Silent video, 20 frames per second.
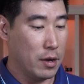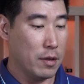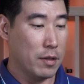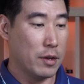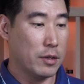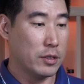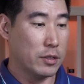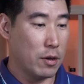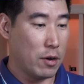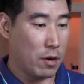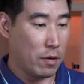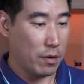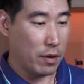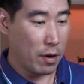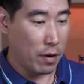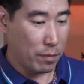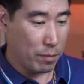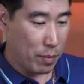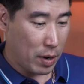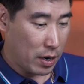There's no on
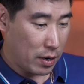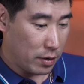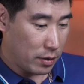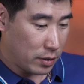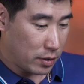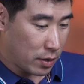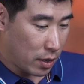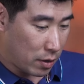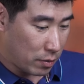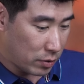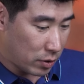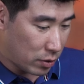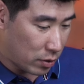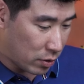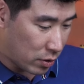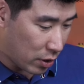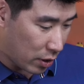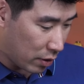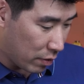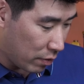and off button, so I'll
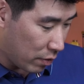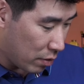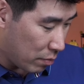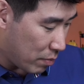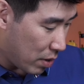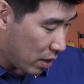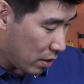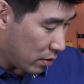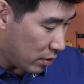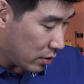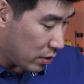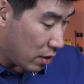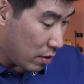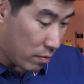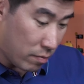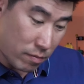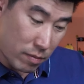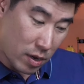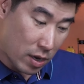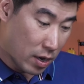just check on the buttons
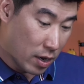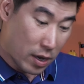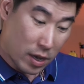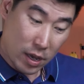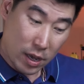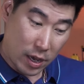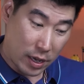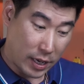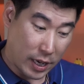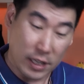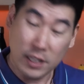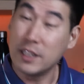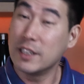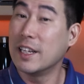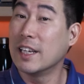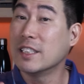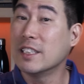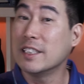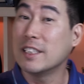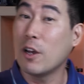though. I guess
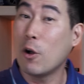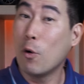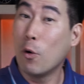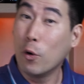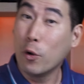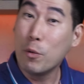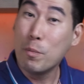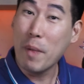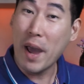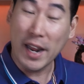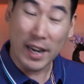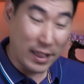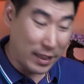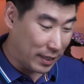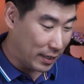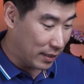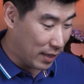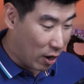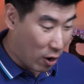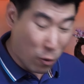it does it
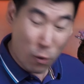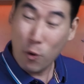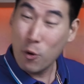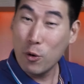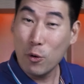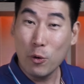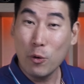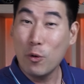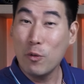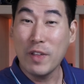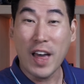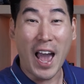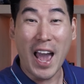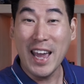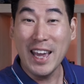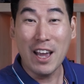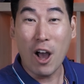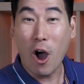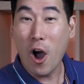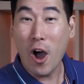automatically. All the
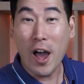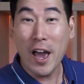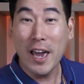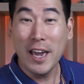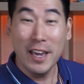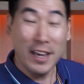AI